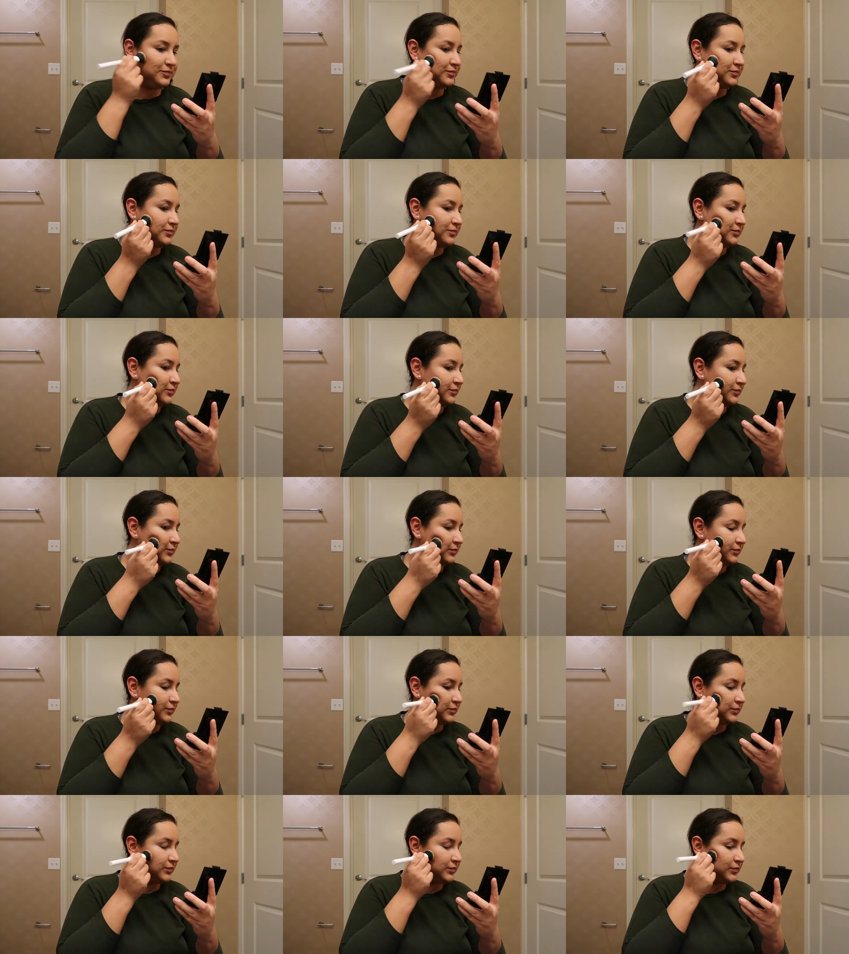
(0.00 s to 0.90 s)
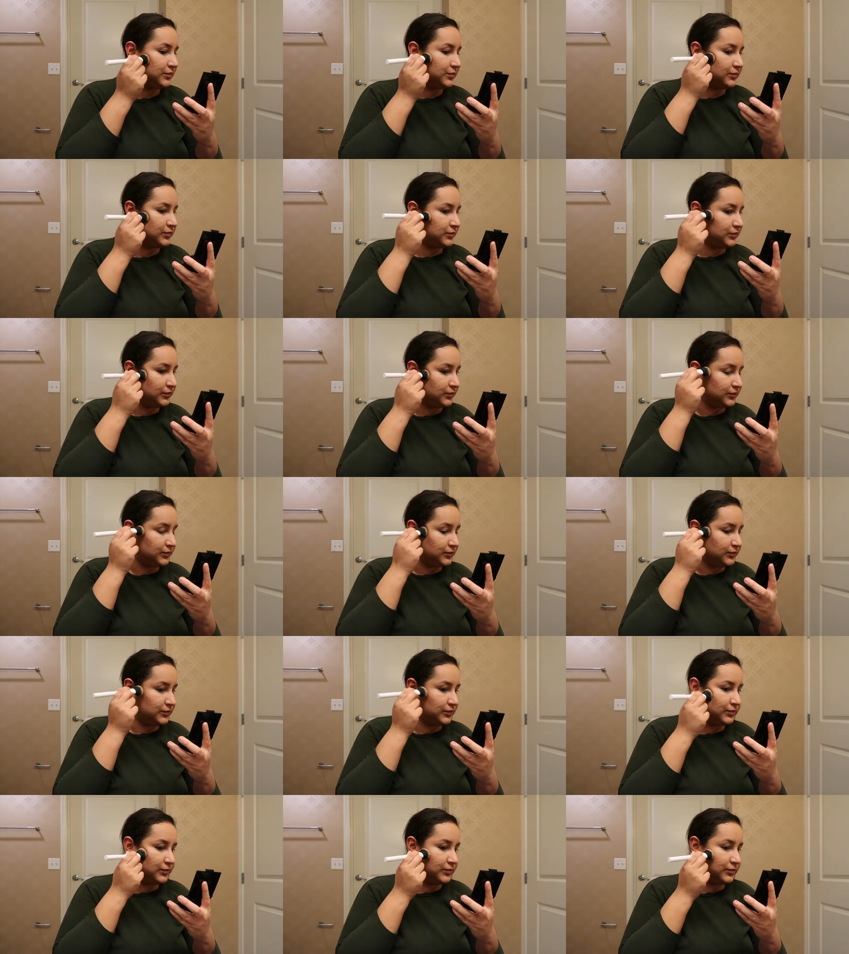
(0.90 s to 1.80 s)

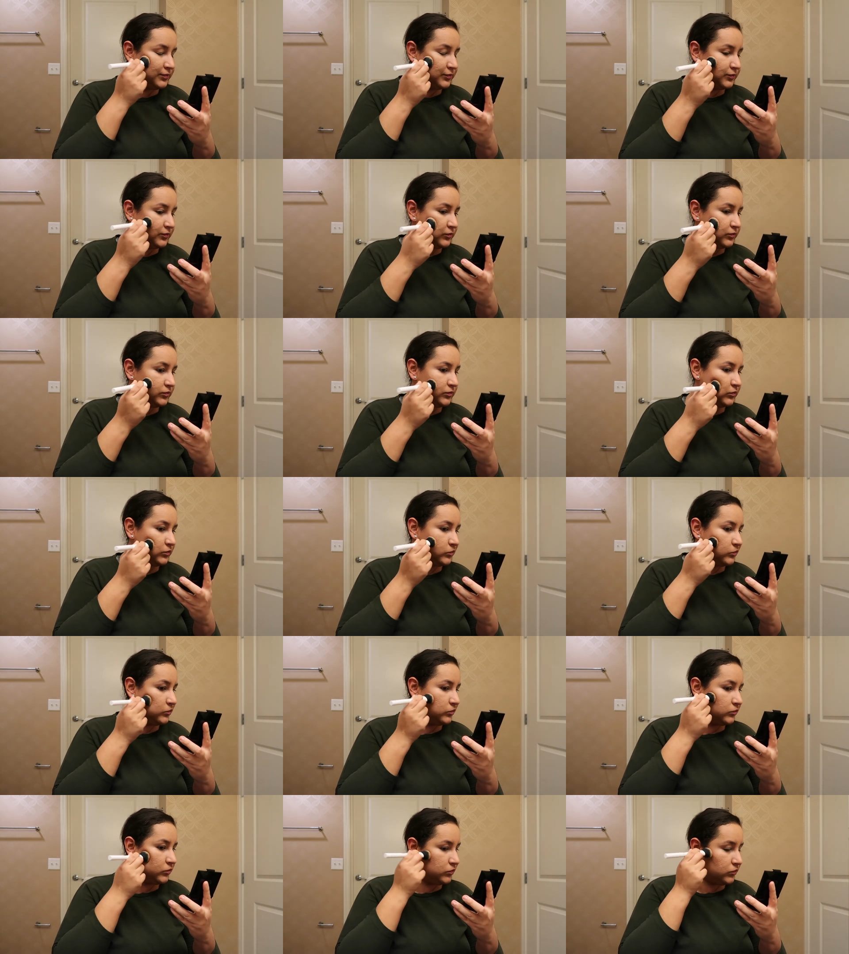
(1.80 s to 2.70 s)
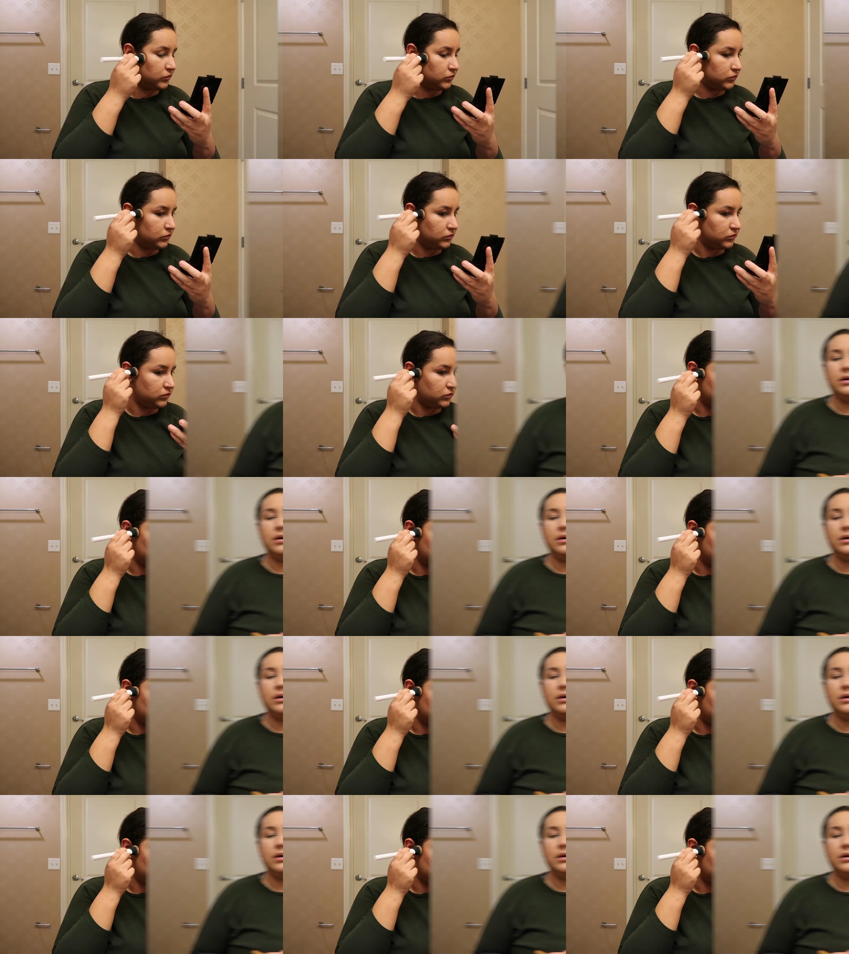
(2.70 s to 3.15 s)
No one is speaking in this clip.